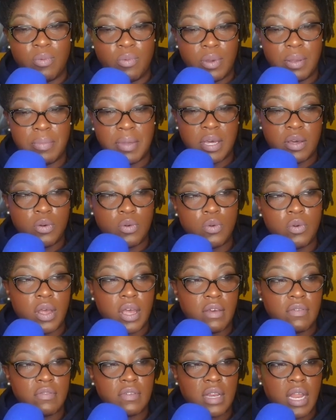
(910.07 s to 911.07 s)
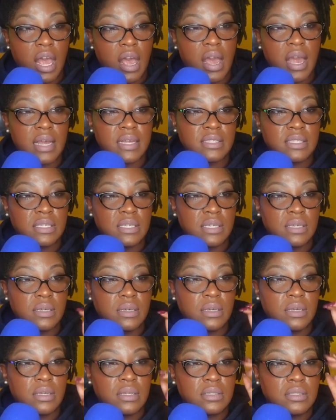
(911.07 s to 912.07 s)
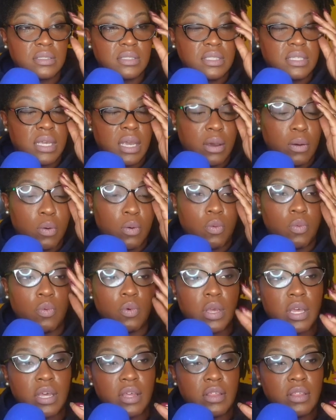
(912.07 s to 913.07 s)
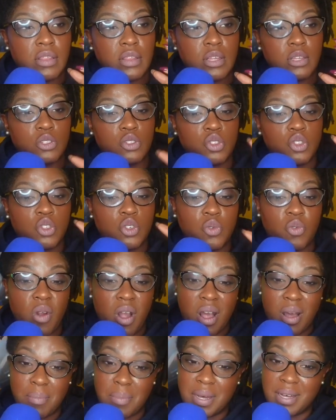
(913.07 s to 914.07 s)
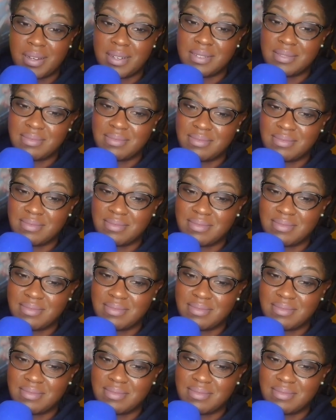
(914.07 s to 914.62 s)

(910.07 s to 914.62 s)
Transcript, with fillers: women who have not dealt with trauma